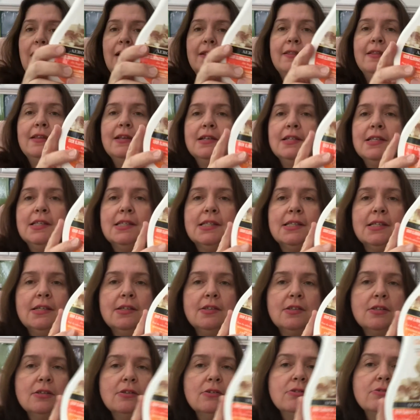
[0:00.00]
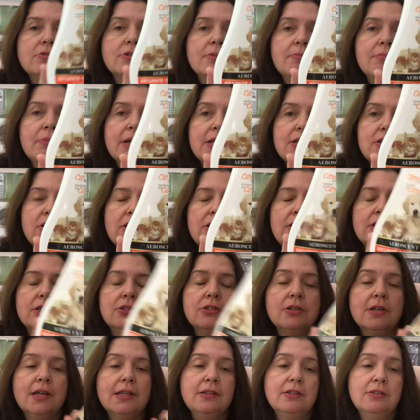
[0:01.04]
this is new at my dollar
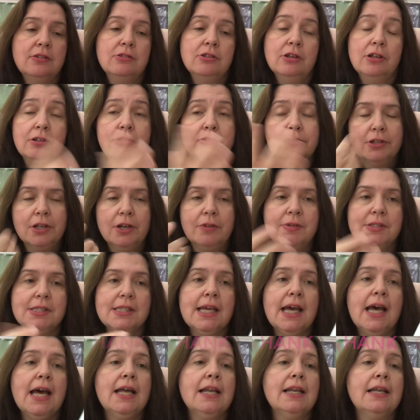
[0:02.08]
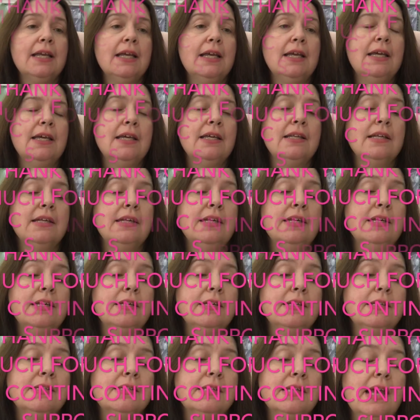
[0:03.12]
at the Dollar Tree I was at. It
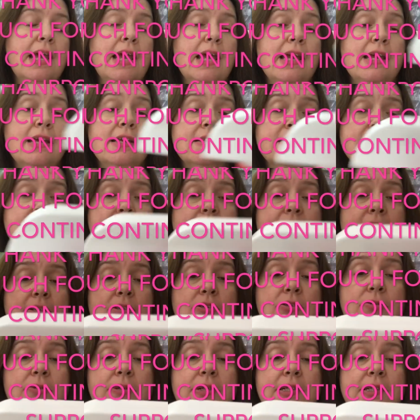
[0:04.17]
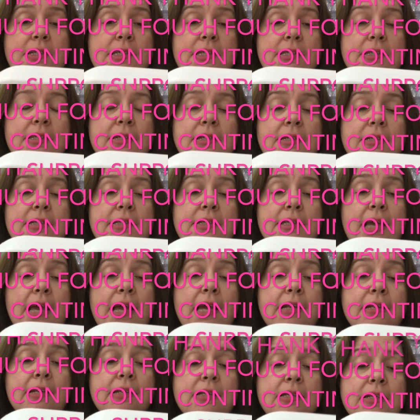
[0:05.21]
is a citrus
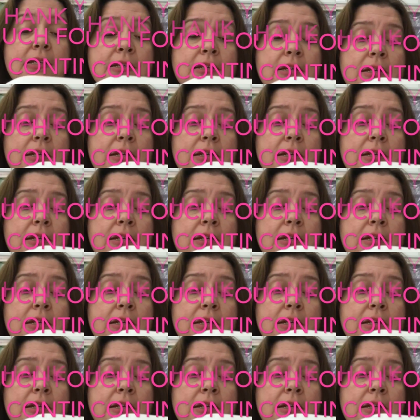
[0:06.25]
scent